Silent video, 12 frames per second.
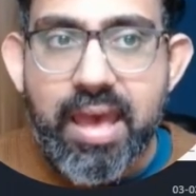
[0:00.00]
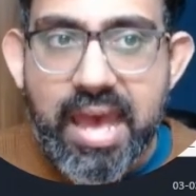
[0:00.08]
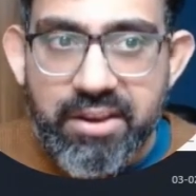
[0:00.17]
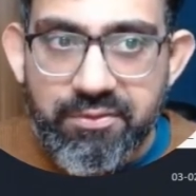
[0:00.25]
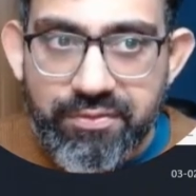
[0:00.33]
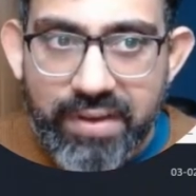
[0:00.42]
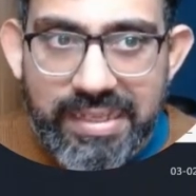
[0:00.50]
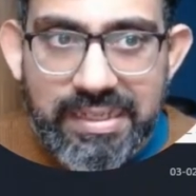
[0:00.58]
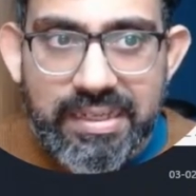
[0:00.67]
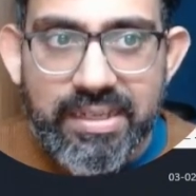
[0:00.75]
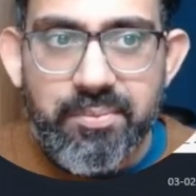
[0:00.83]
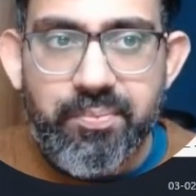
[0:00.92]
And
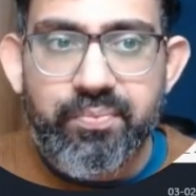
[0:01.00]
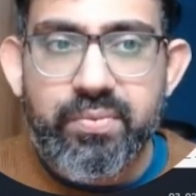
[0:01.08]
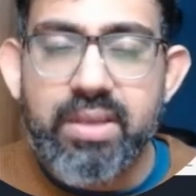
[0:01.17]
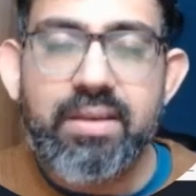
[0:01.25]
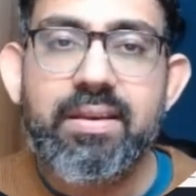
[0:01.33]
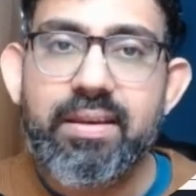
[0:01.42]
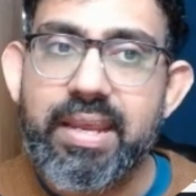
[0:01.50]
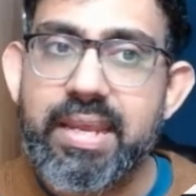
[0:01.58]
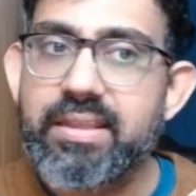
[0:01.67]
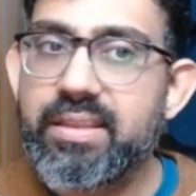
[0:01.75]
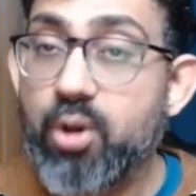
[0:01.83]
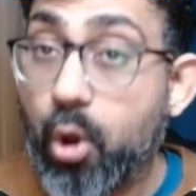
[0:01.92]
finally,
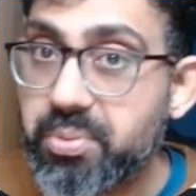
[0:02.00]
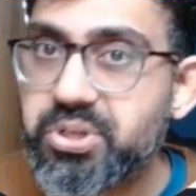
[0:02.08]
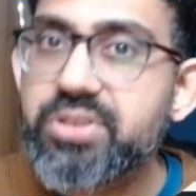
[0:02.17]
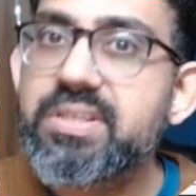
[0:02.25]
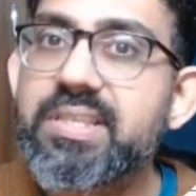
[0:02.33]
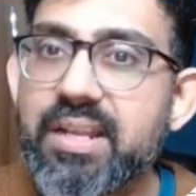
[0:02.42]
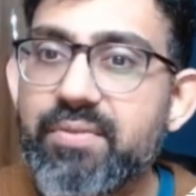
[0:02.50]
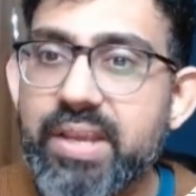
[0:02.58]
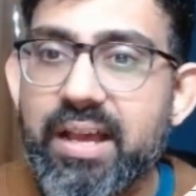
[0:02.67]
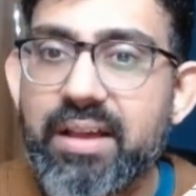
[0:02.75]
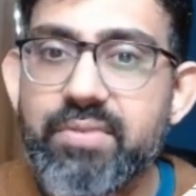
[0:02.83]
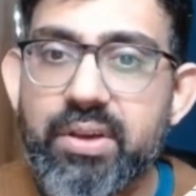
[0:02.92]
in the options that we
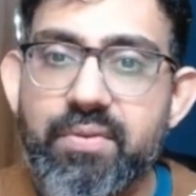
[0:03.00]
have,